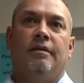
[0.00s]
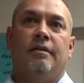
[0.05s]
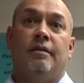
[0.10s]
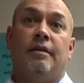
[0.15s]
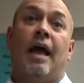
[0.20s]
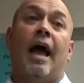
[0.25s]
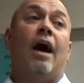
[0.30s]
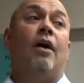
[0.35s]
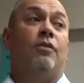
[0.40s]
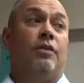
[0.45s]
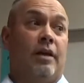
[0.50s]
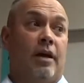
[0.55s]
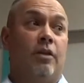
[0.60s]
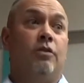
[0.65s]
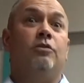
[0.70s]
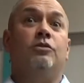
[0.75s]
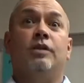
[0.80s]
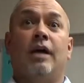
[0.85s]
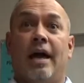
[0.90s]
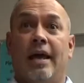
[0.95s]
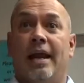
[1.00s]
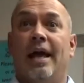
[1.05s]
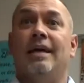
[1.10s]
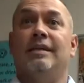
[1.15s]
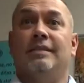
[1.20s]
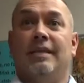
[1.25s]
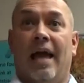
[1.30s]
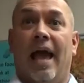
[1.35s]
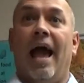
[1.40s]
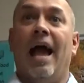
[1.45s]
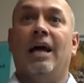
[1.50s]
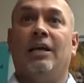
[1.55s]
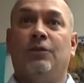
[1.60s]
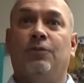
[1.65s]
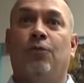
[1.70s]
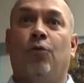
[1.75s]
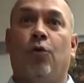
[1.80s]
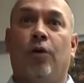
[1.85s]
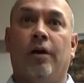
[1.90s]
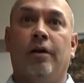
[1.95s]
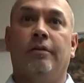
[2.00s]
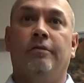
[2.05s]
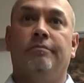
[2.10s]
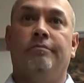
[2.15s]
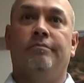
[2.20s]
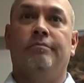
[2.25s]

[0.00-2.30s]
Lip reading: Now, the other side has to ask for it.